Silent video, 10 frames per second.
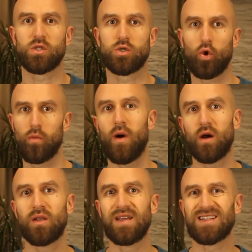stock
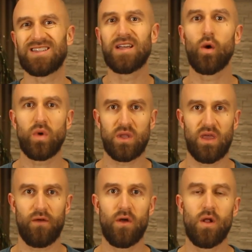part in a single
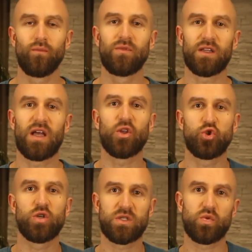ETF that
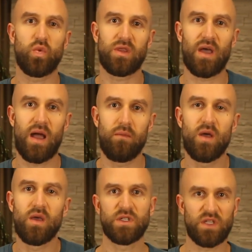adjusts with time
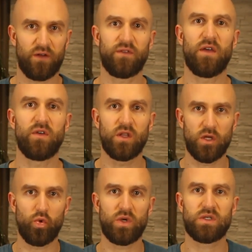instead of having the
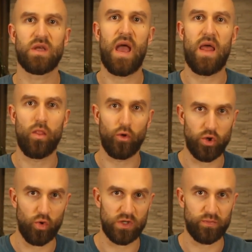US and
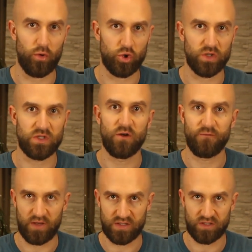non-US portions
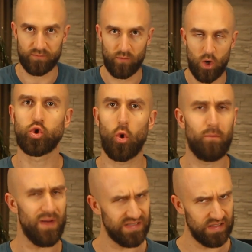fixed. So
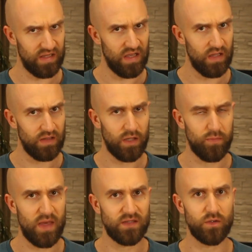basically, that
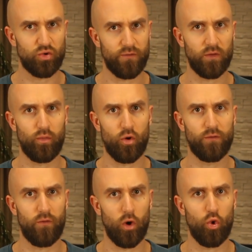makes the 3-fund
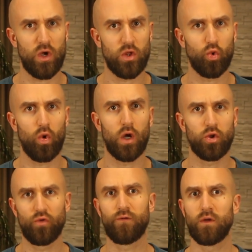portfolio into a
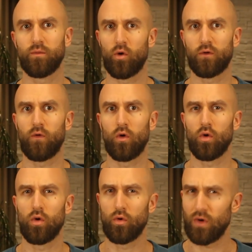2-fund
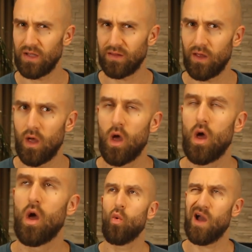portfolio, right?
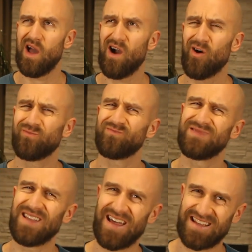Well,
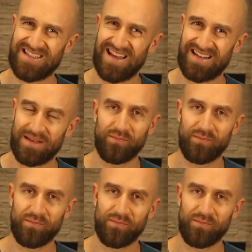not exactly.